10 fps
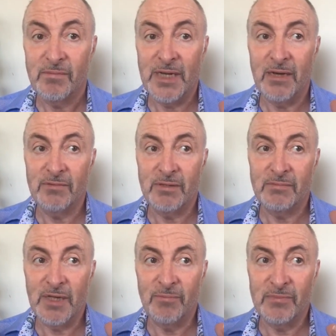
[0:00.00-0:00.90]
Now,
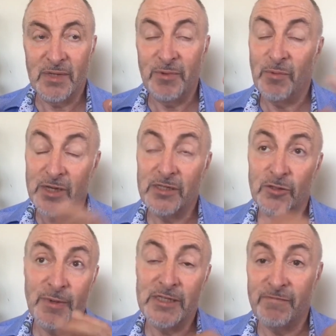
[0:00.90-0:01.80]
um, I mean, one thing to
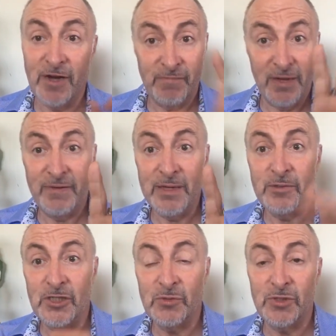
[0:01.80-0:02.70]
talk about is the five love
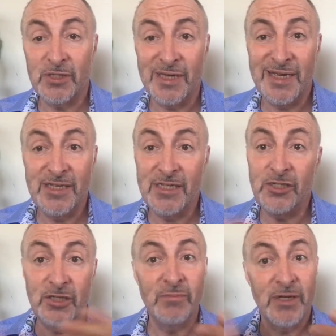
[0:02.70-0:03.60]
languages, which is a key
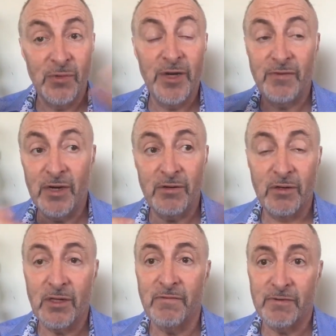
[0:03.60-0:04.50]
teaching, by the way, if you don't
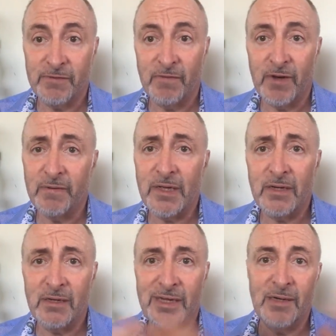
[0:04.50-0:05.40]
know the five love
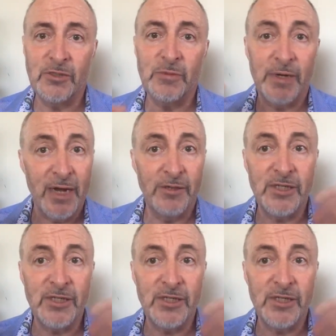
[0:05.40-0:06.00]
languages by Gary